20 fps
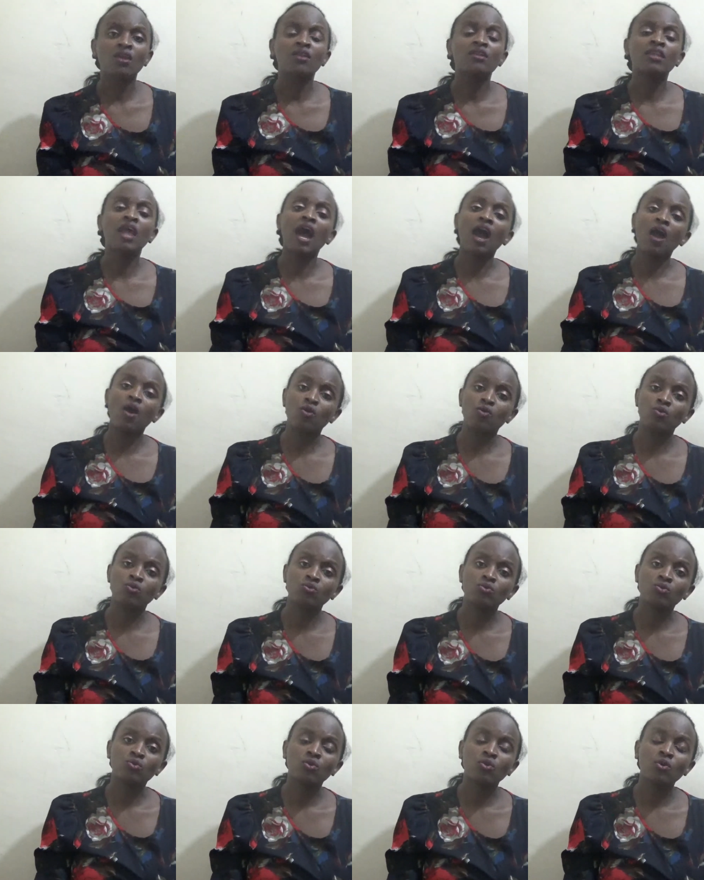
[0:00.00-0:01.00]
Now
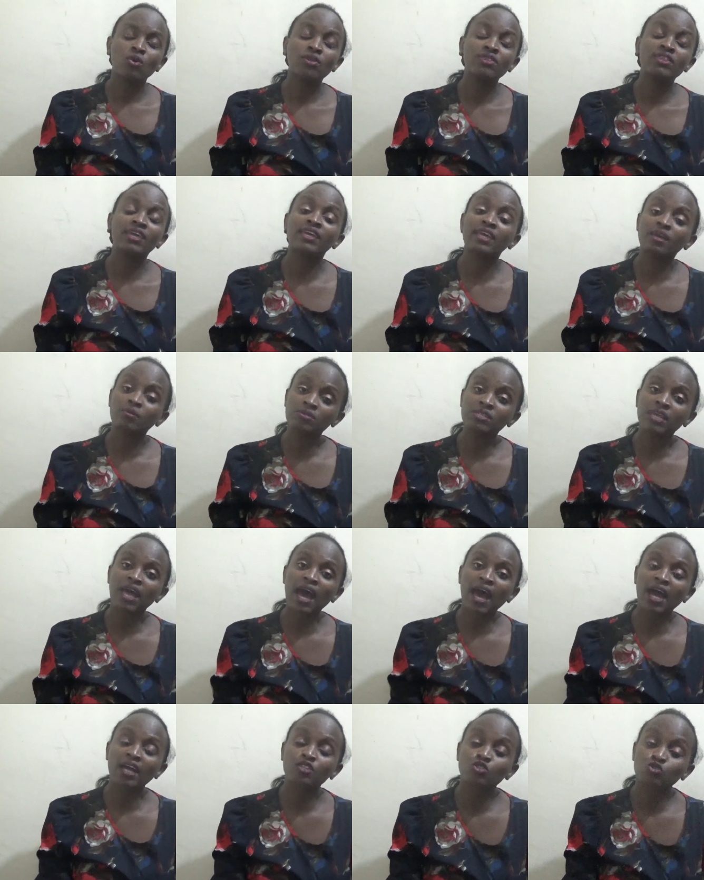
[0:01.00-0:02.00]
the KEMSA
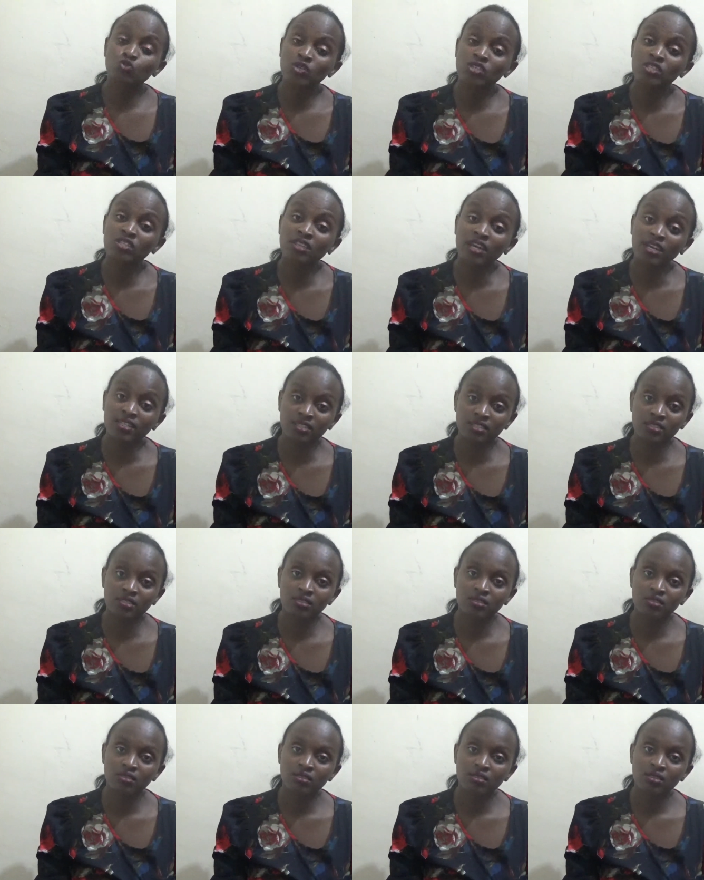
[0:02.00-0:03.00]
Act 2013
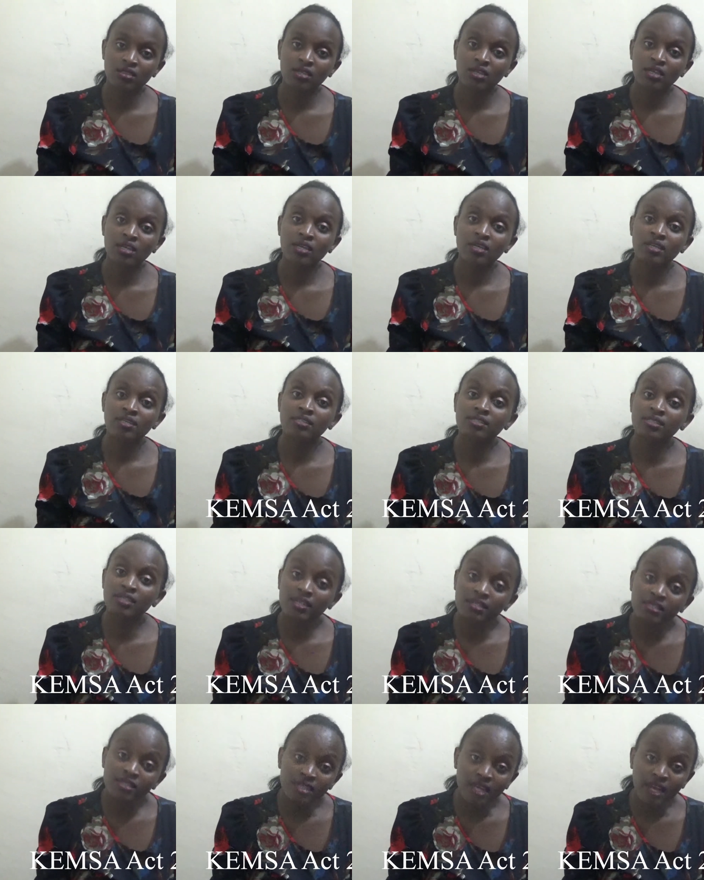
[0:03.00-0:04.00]

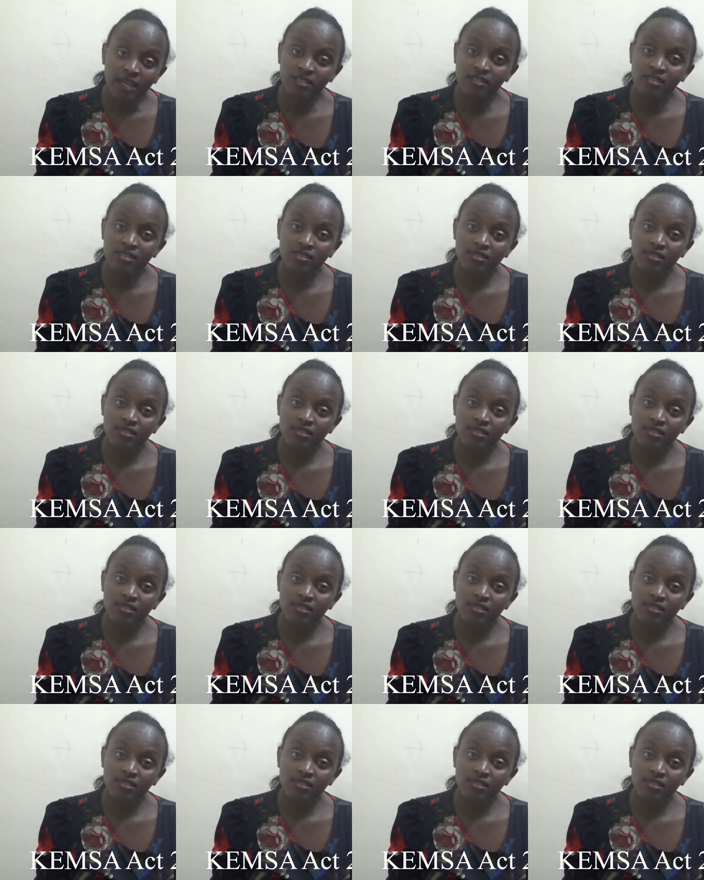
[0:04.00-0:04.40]
states that